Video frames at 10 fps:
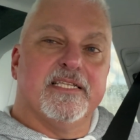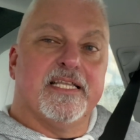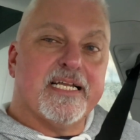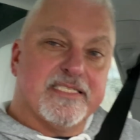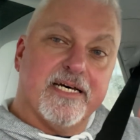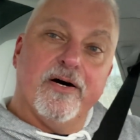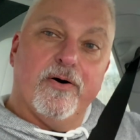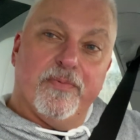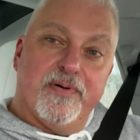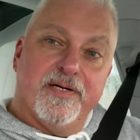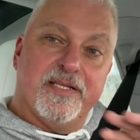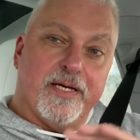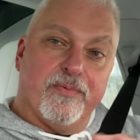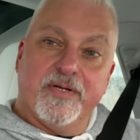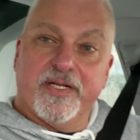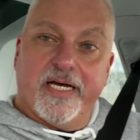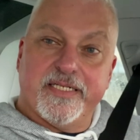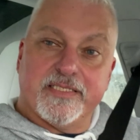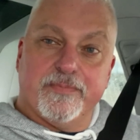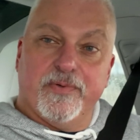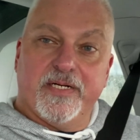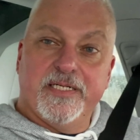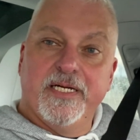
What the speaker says: that's the hope that will not disappoint.